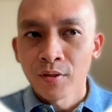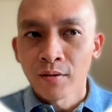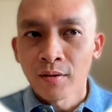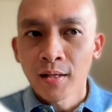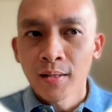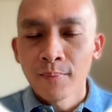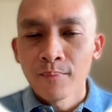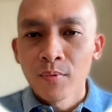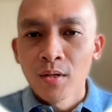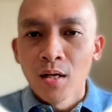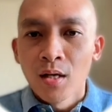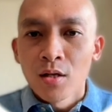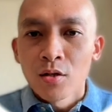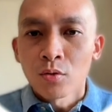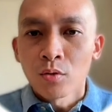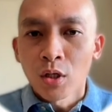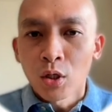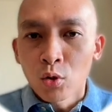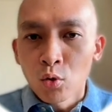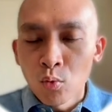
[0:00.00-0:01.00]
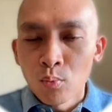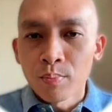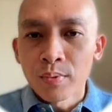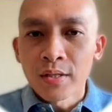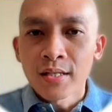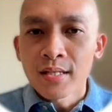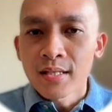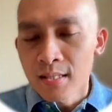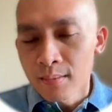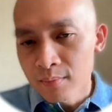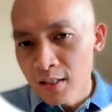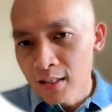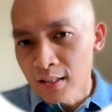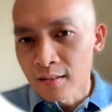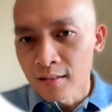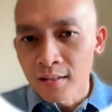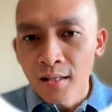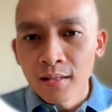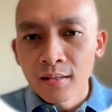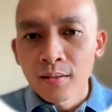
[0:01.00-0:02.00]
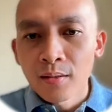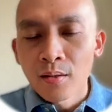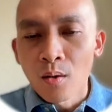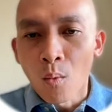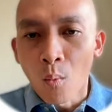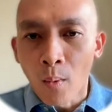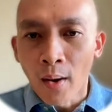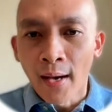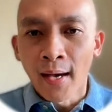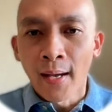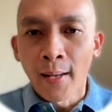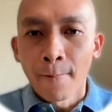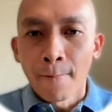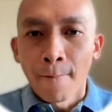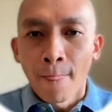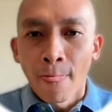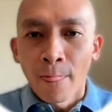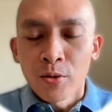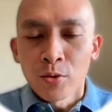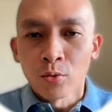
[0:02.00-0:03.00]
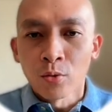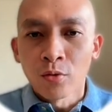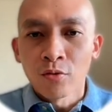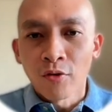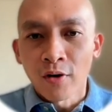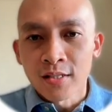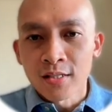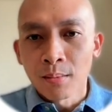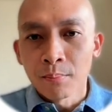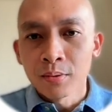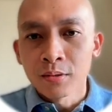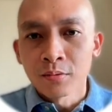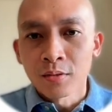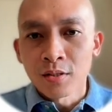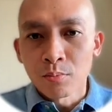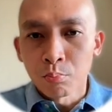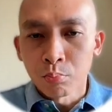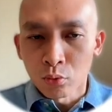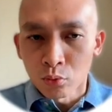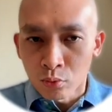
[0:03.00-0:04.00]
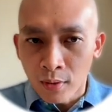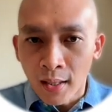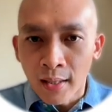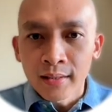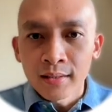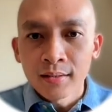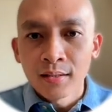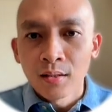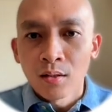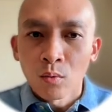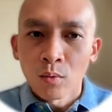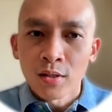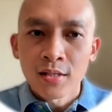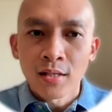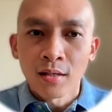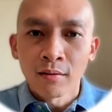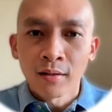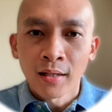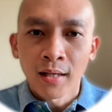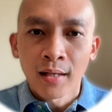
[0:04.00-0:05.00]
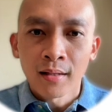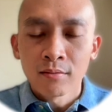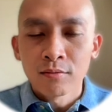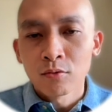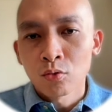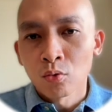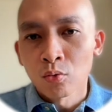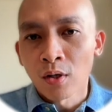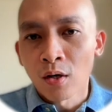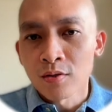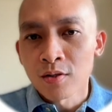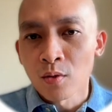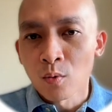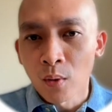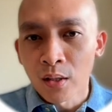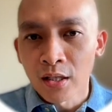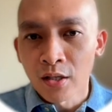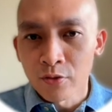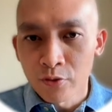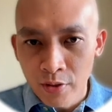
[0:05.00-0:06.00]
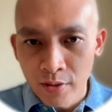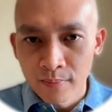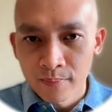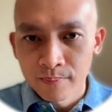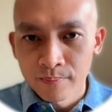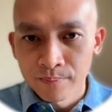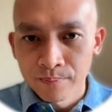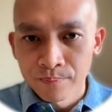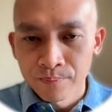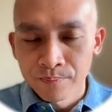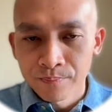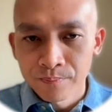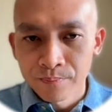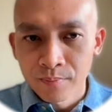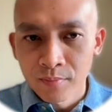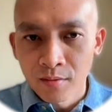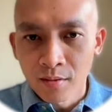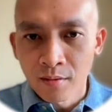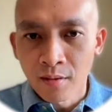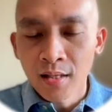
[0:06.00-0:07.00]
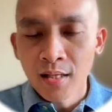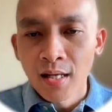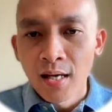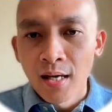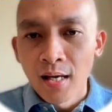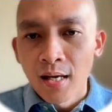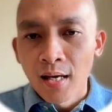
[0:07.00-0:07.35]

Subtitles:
right? So it could be something like that where, for example, this blue line was selling at 2,100, right?